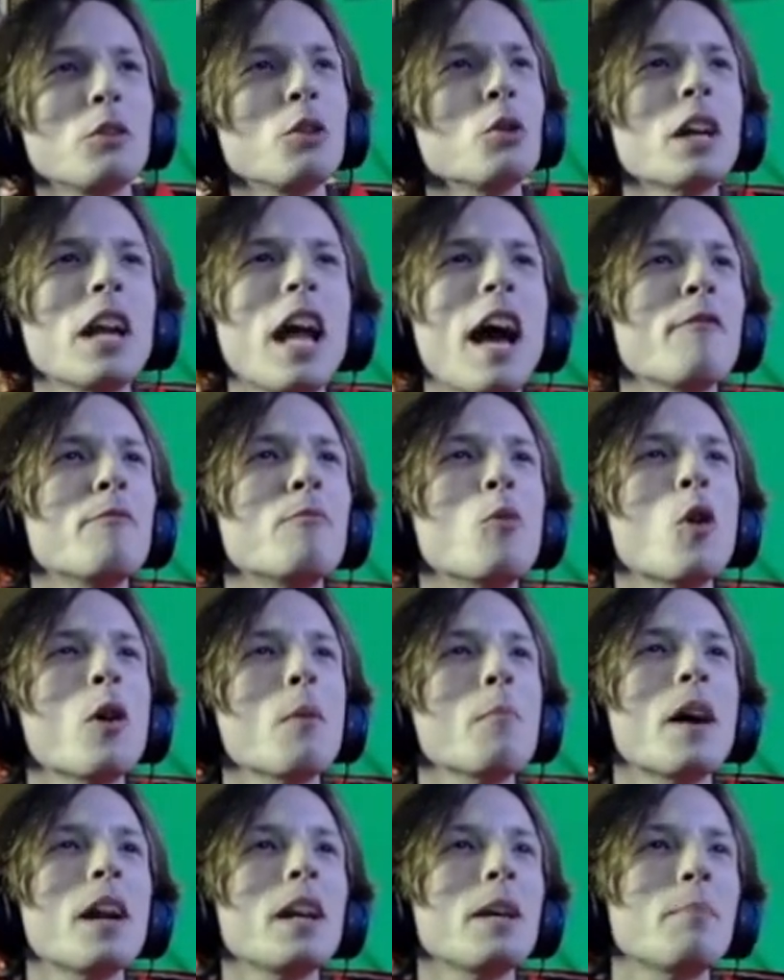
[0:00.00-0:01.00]
You could have more
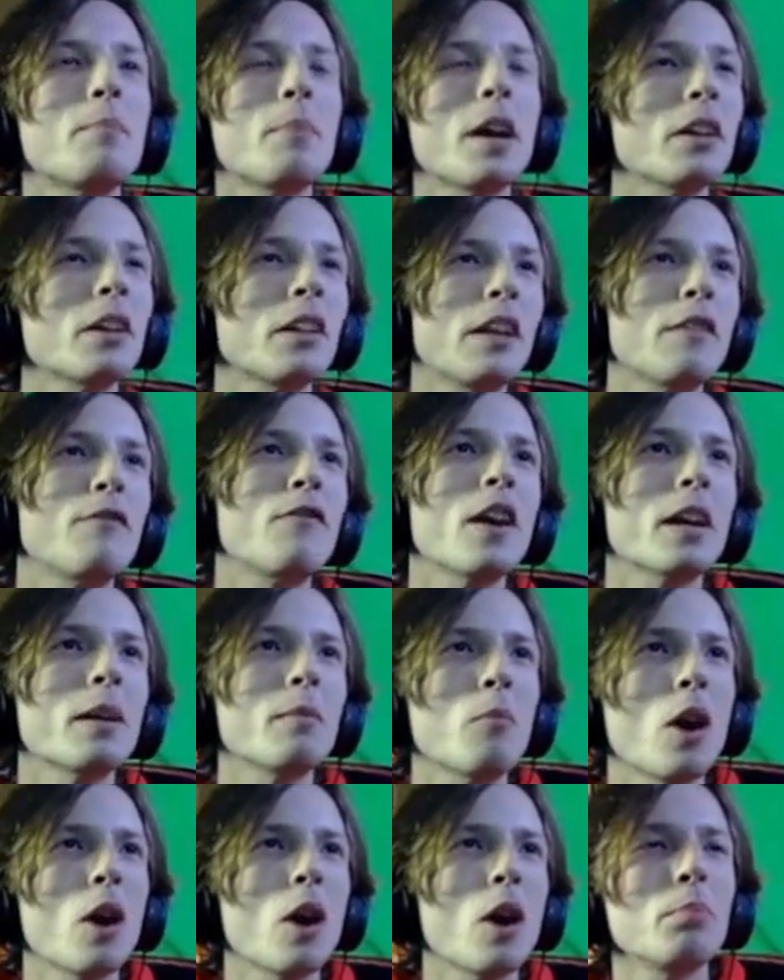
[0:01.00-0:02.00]
money bigger than fucking
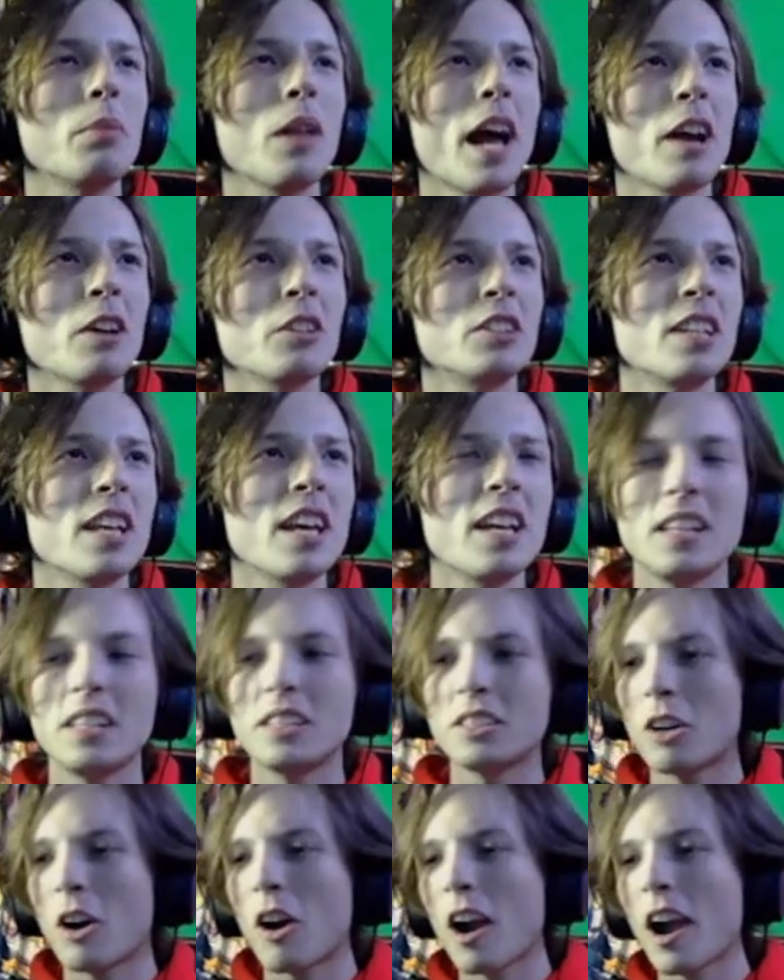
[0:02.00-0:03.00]
Markiplier's
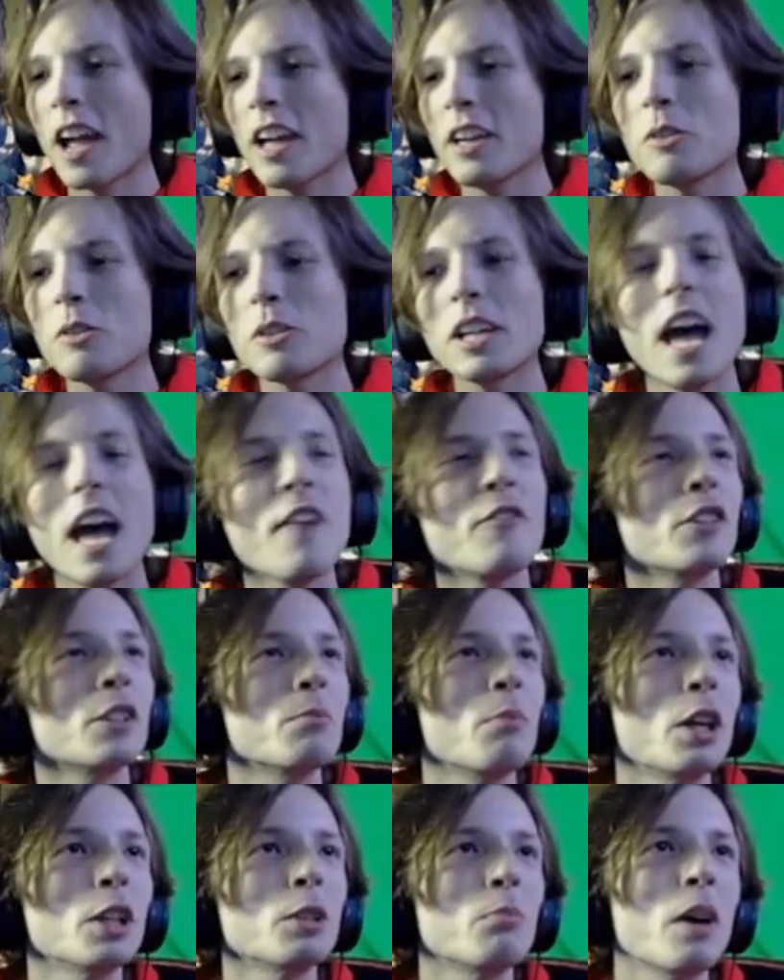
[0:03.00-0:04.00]
titties. All right, you could have as
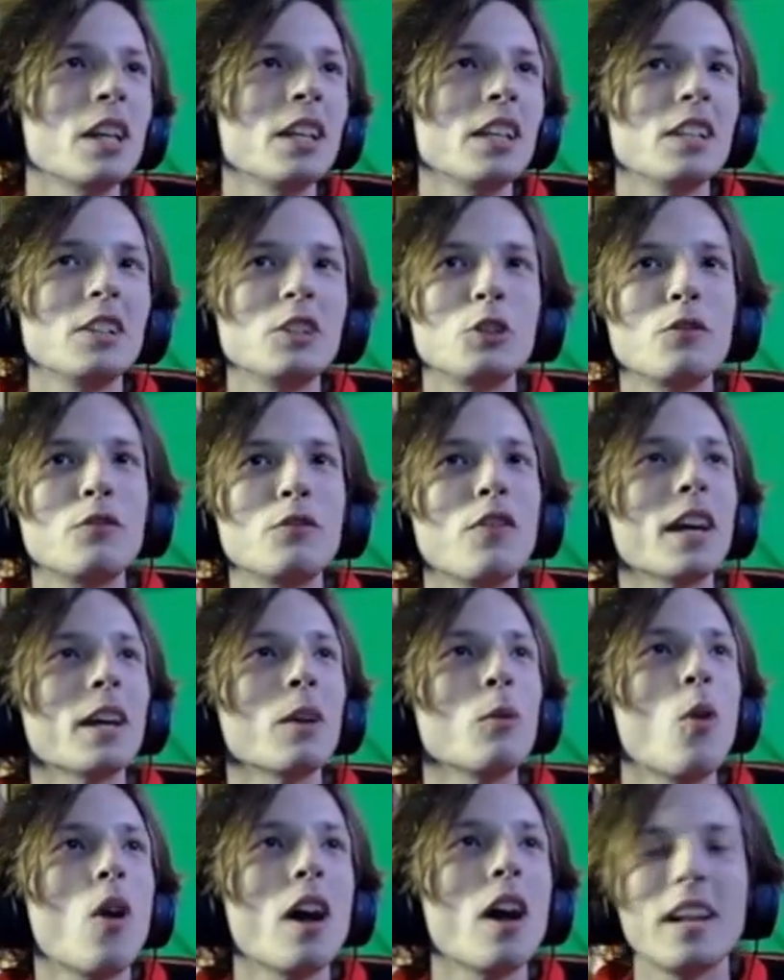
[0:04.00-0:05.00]
much money as you
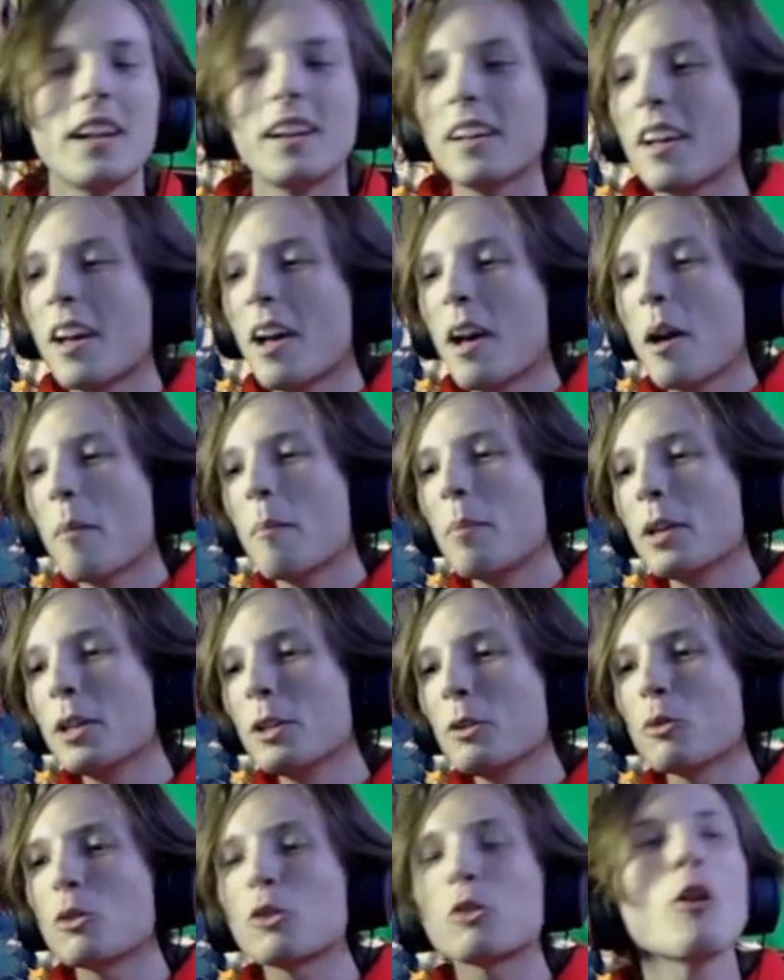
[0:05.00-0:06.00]
fucking wanted, but
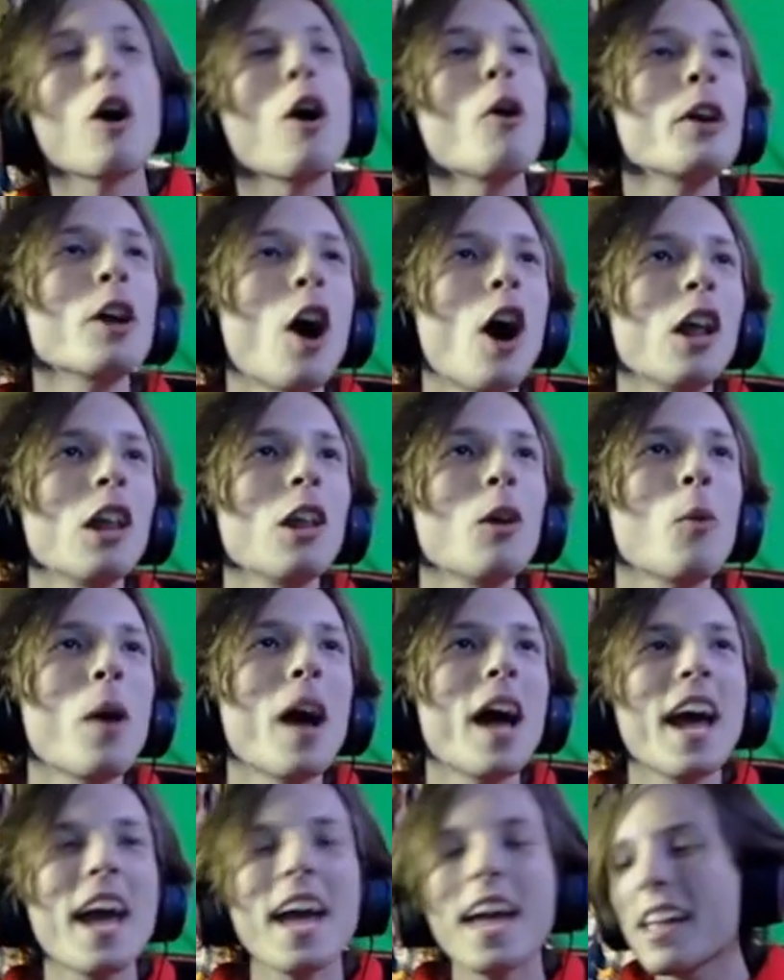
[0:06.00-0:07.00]
you throw it all
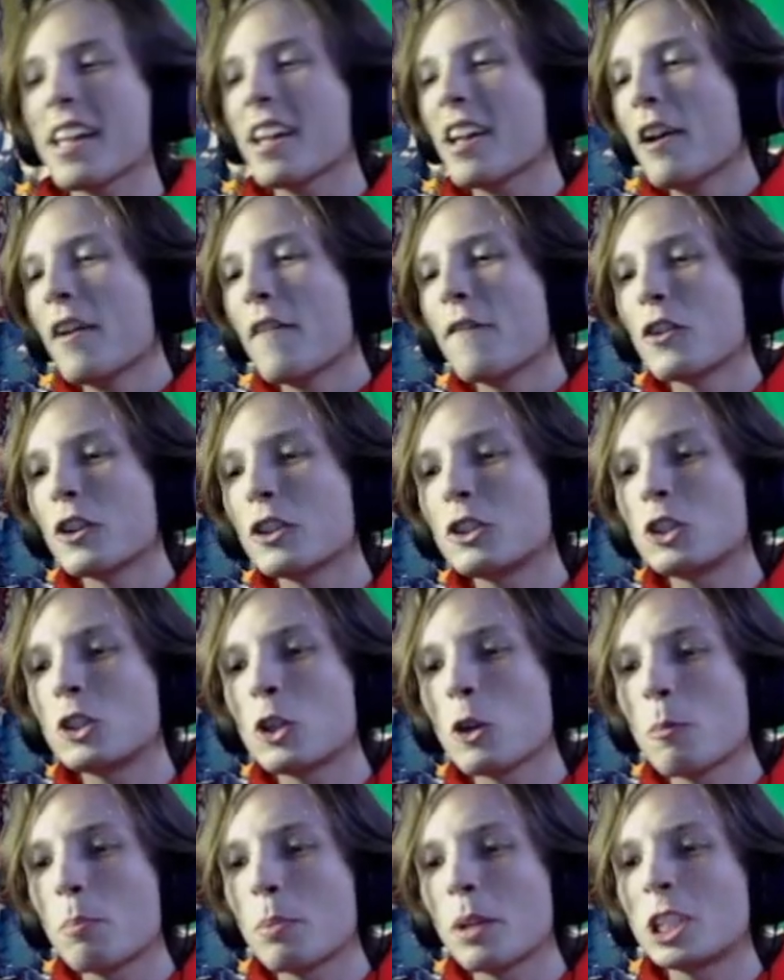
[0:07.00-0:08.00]
away for
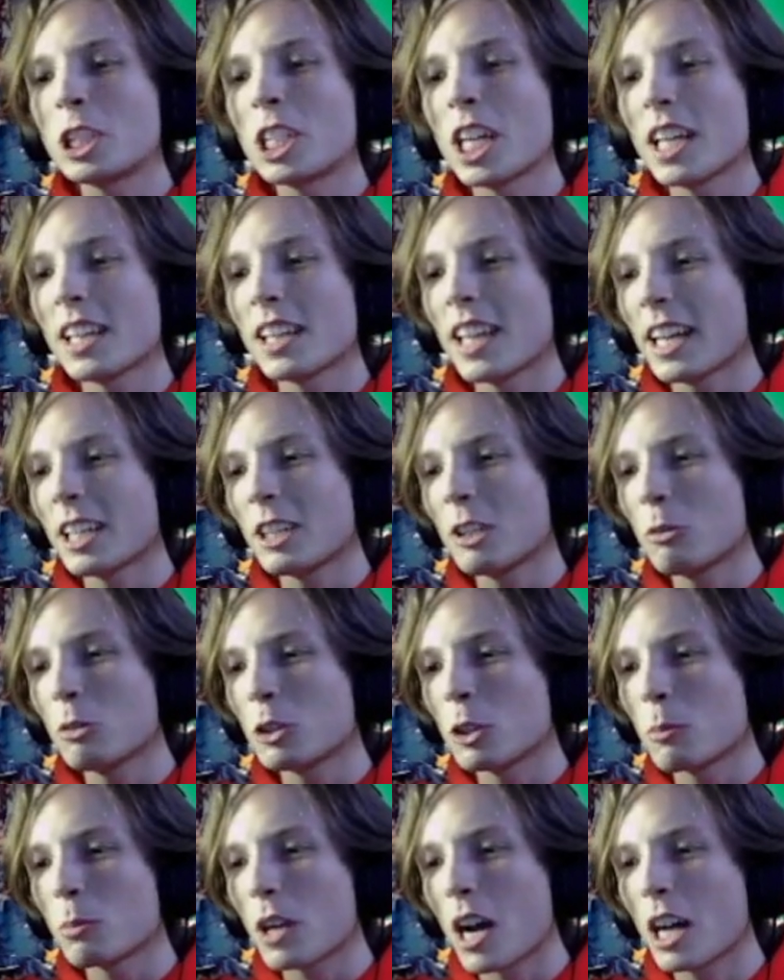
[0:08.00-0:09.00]
stupid shit like
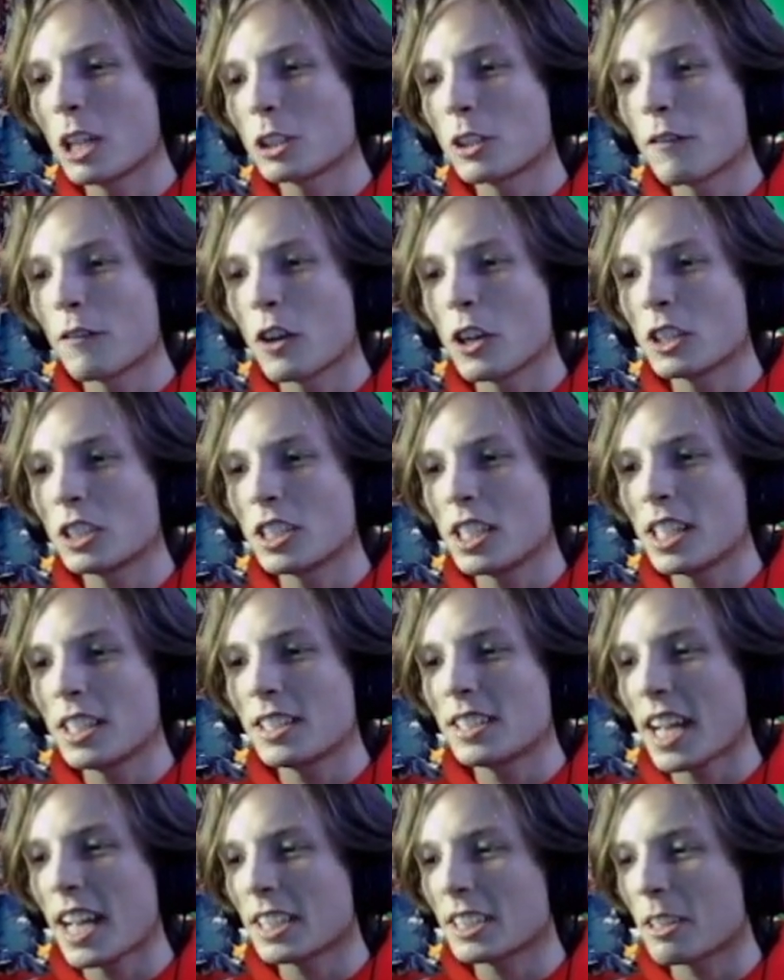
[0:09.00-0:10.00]
YouTube controversy,
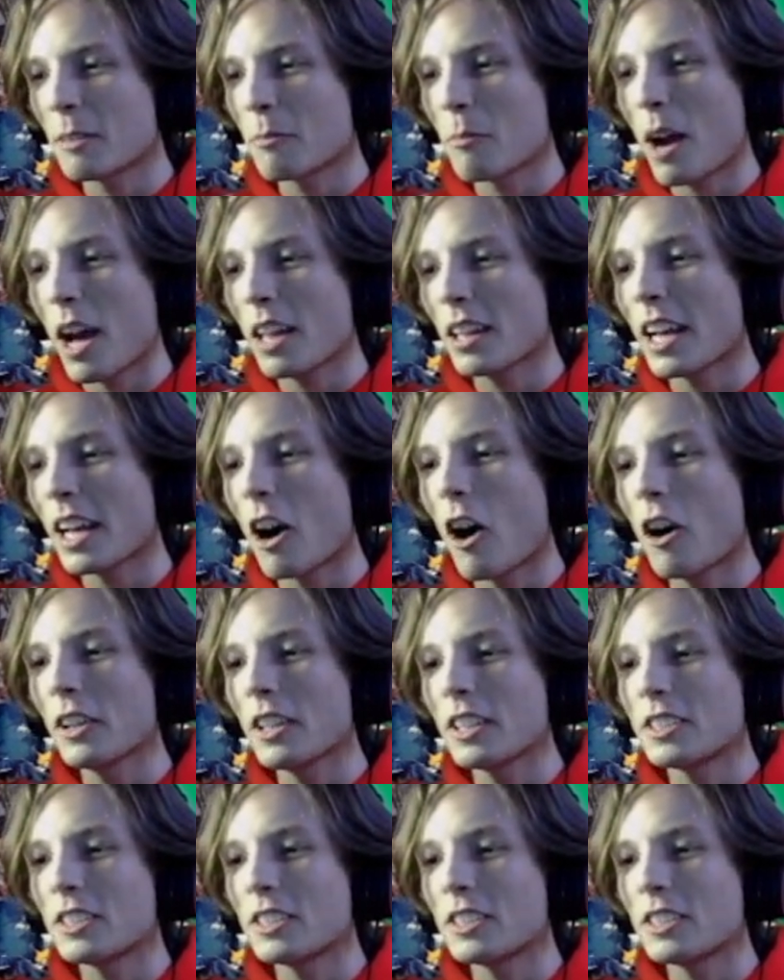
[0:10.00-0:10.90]
texting, my, like all this